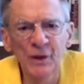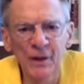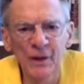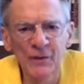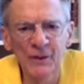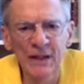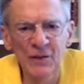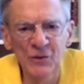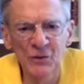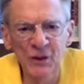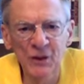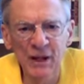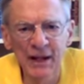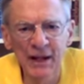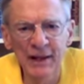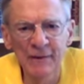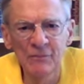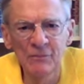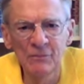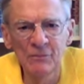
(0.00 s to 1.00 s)
at that
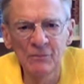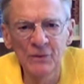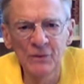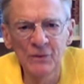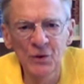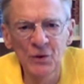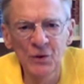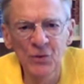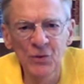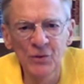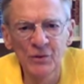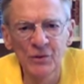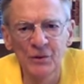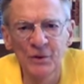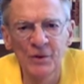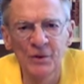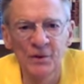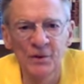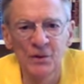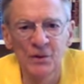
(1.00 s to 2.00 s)
time it just
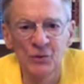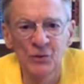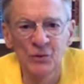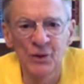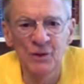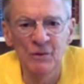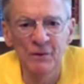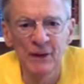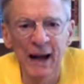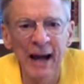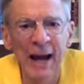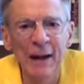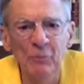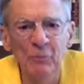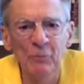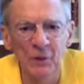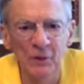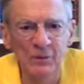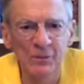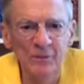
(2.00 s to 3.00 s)
it just didn't
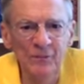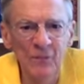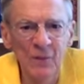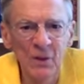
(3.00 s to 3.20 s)
happen.